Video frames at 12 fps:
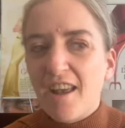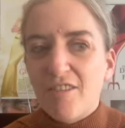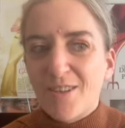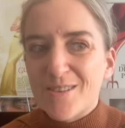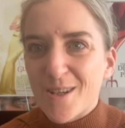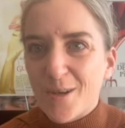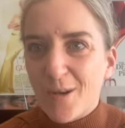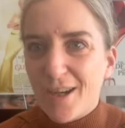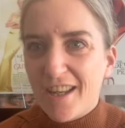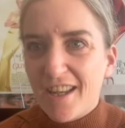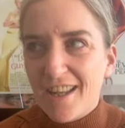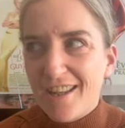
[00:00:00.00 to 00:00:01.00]
I've also
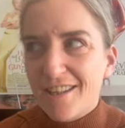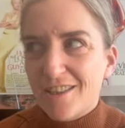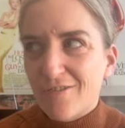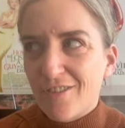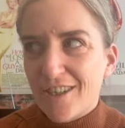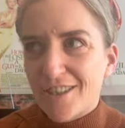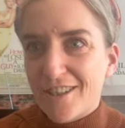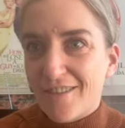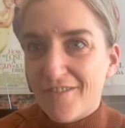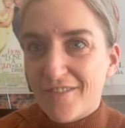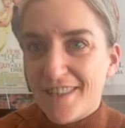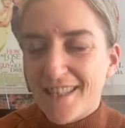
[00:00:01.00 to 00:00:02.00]
got each version
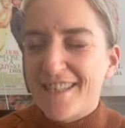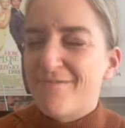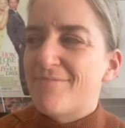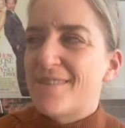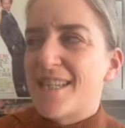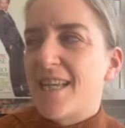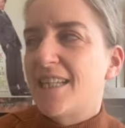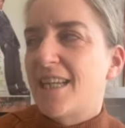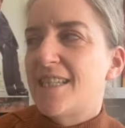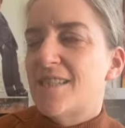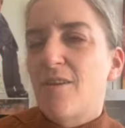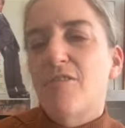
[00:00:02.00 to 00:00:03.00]
of the
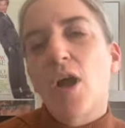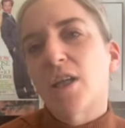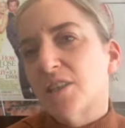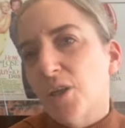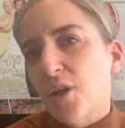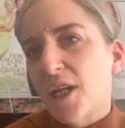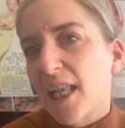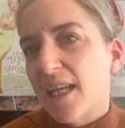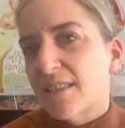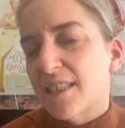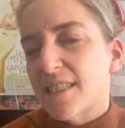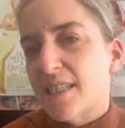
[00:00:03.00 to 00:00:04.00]
CD. So I've got 2
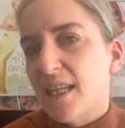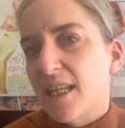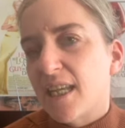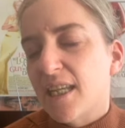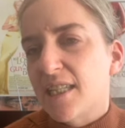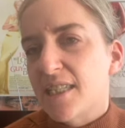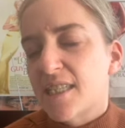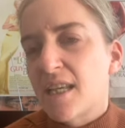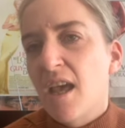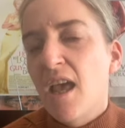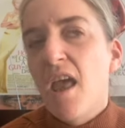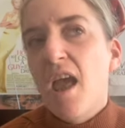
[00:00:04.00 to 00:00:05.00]
collector's CDs,
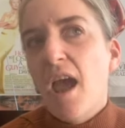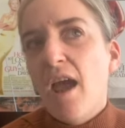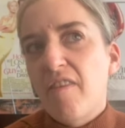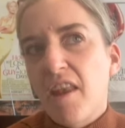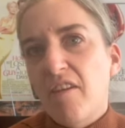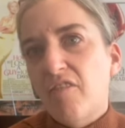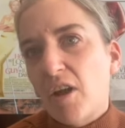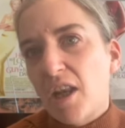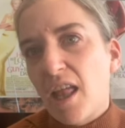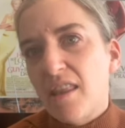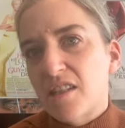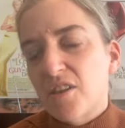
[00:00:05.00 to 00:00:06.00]
and then I've got
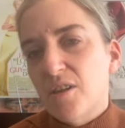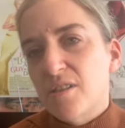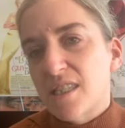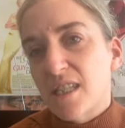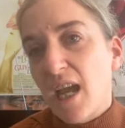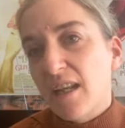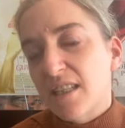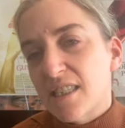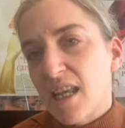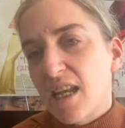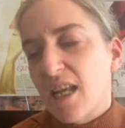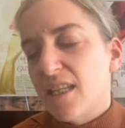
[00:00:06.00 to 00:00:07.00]
another 2 standard
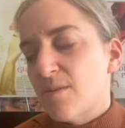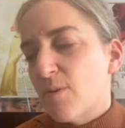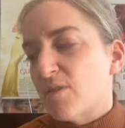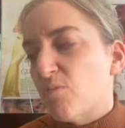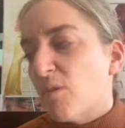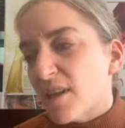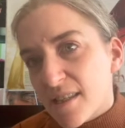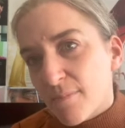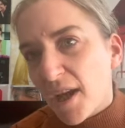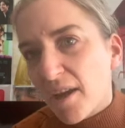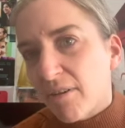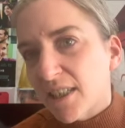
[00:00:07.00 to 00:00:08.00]
CDs, which wasn't
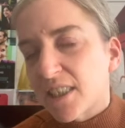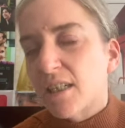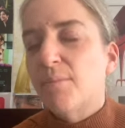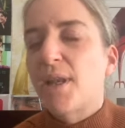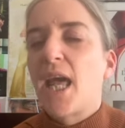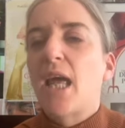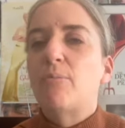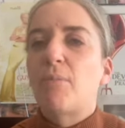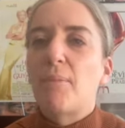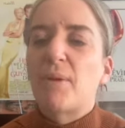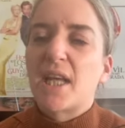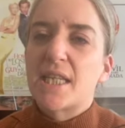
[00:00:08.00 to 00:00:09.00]
my original plan,
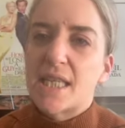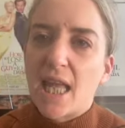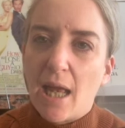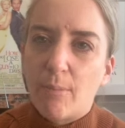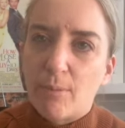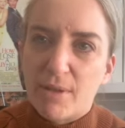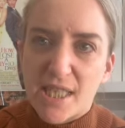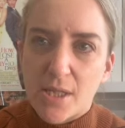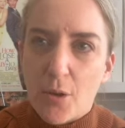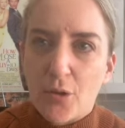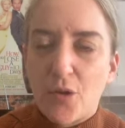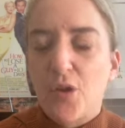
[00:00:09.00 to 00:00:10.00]
but because the album is
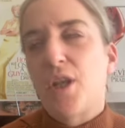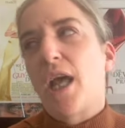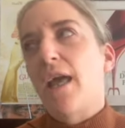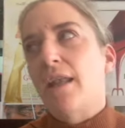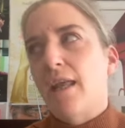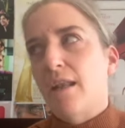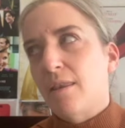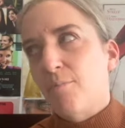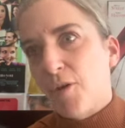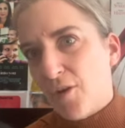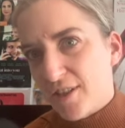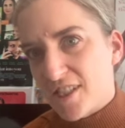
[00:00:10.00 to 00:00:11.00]
so good, I needed the
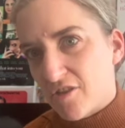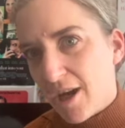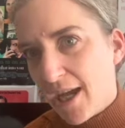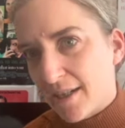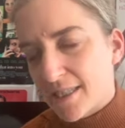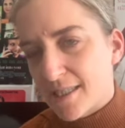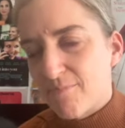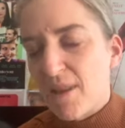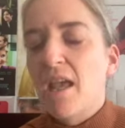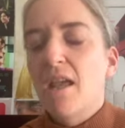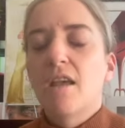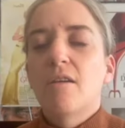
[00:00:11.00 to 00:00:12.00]
bonus tracks,
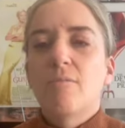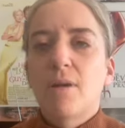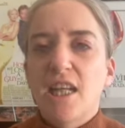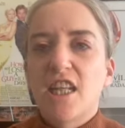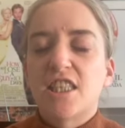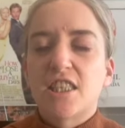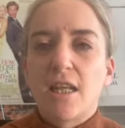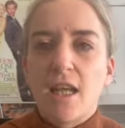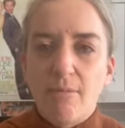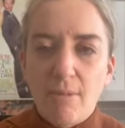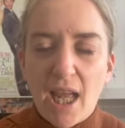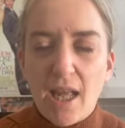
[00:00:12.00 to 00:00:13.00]
which
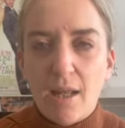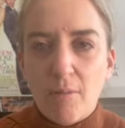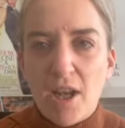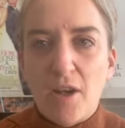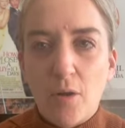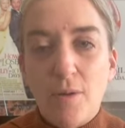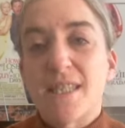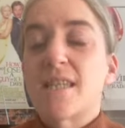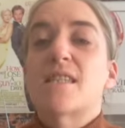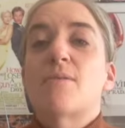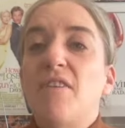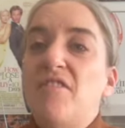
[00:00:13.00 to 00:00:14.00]
anyone who is a
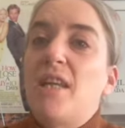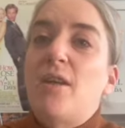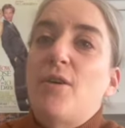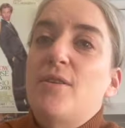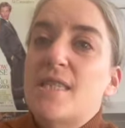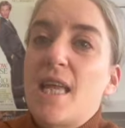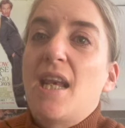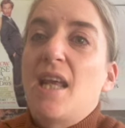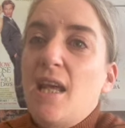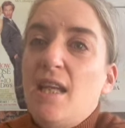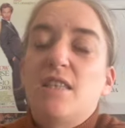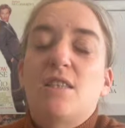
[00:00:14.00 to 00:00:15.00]
Swiftie knows that
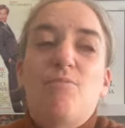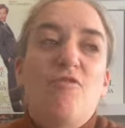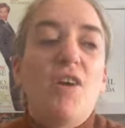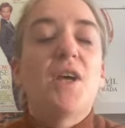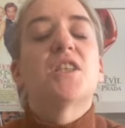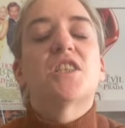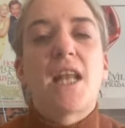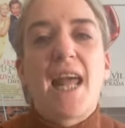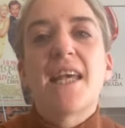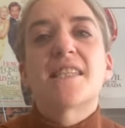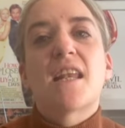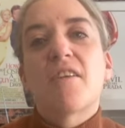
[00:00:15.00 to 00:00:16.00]
each version
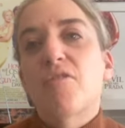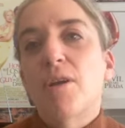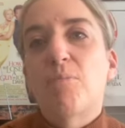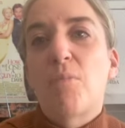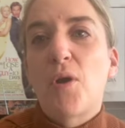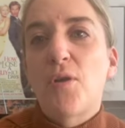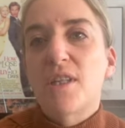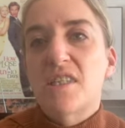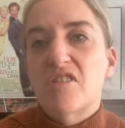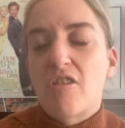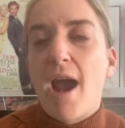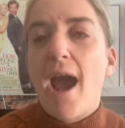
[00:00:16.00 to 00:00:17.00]
has a different
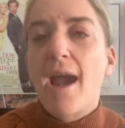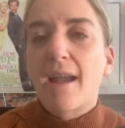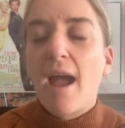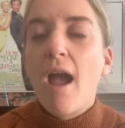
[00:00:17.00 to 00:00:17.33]
bonus track.